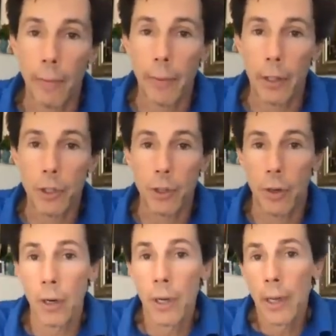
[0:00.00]
I'm not
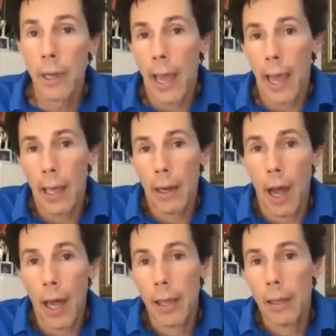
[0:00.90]
sure. And
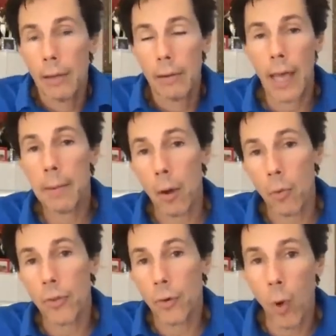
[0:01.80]
I came out
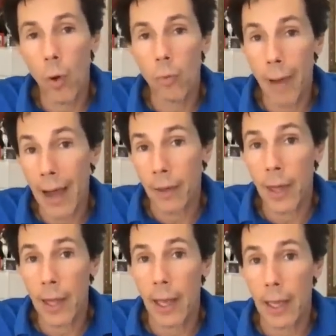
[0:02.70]
with a quote back
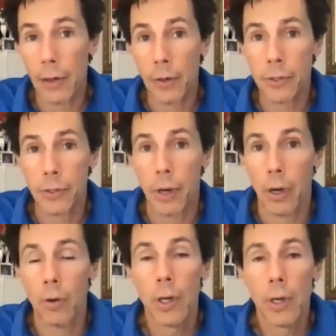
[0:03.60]
then, eight years
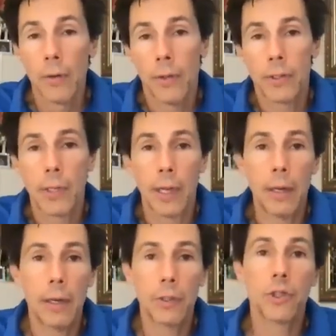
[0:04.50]
ago, that
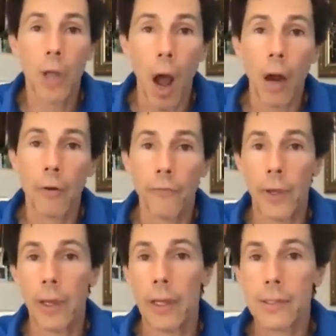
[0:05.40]
said,
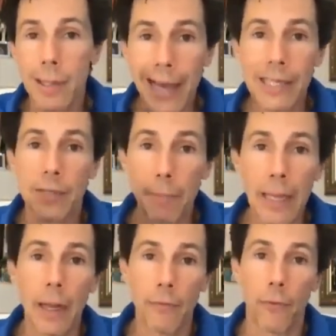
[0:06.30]
"Geography is less
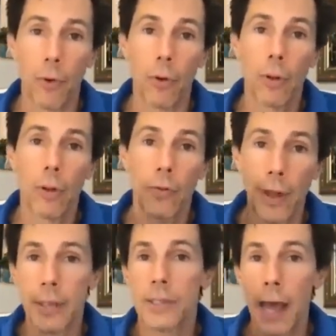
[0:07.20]
meaningful
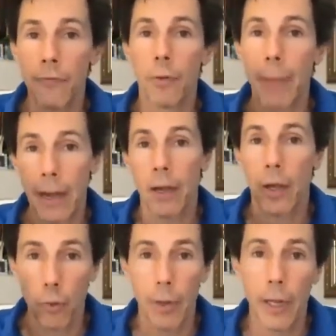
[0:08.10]
than it's ever been in
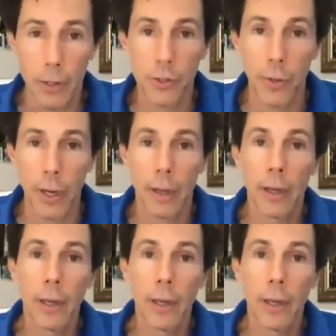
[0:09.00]
human history."